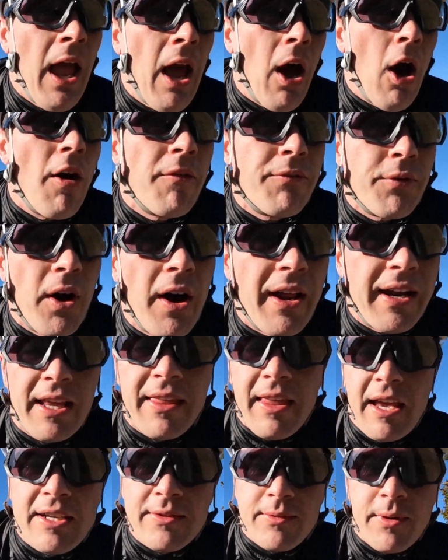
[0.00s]
of
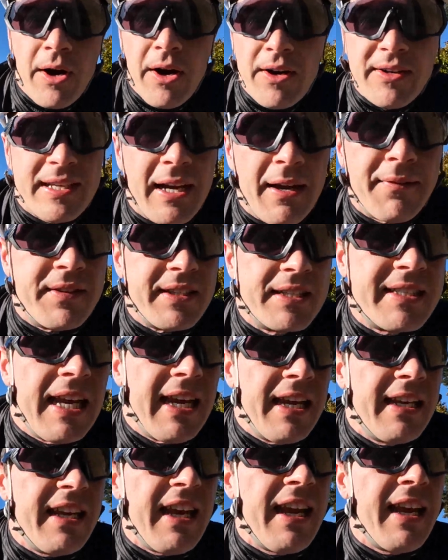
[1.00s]
riding these roads after
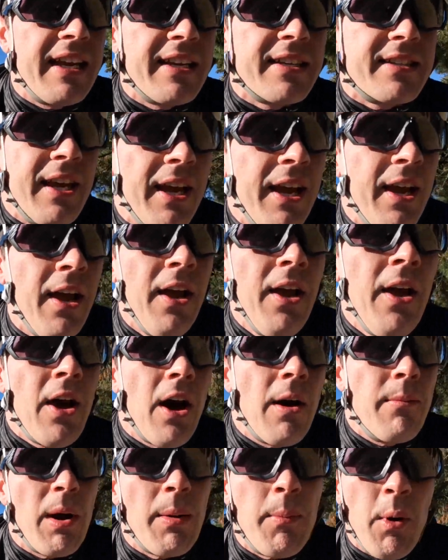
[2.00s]
10 years
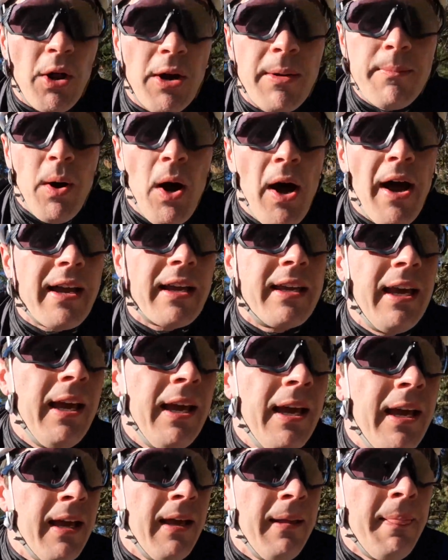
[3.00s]
on my modern bike,
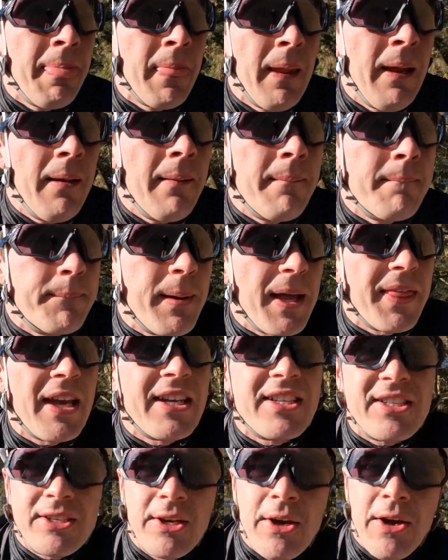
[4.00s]
but
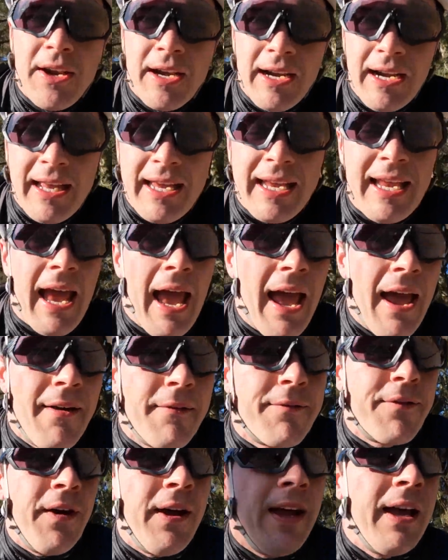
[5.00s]
they certainly
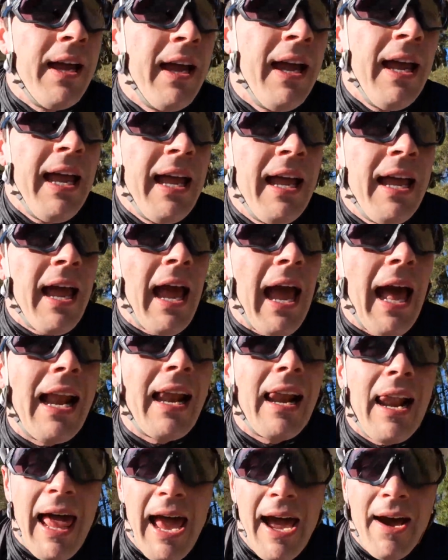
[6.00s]
have
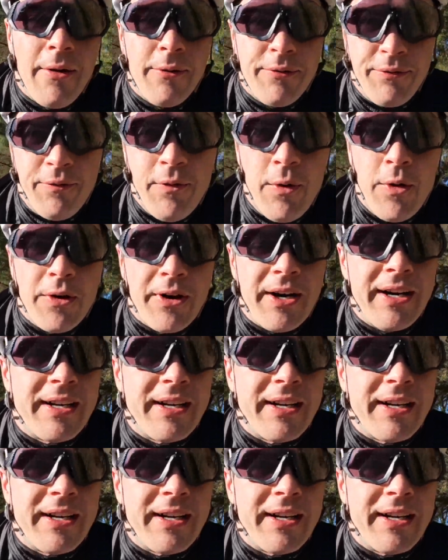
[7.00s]
allowed for